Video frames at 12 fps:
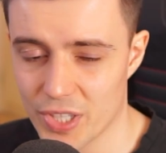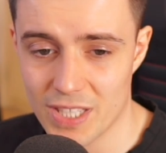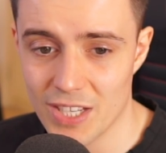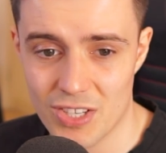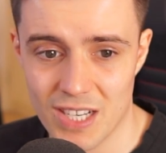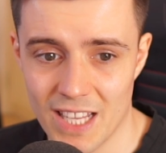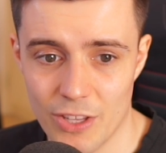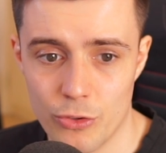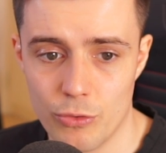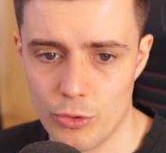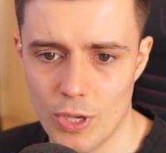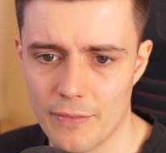Essentially,
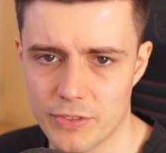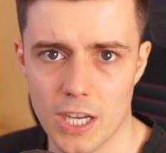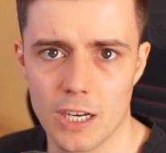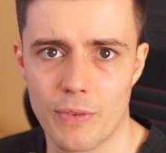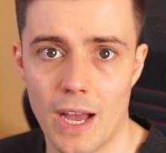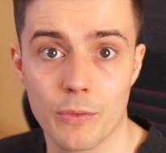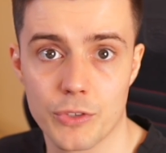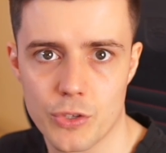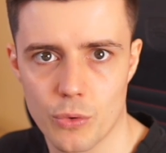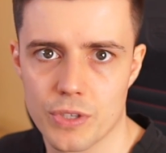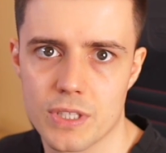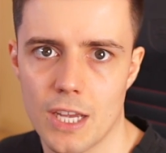you have to kind of
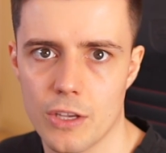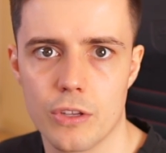outsource that.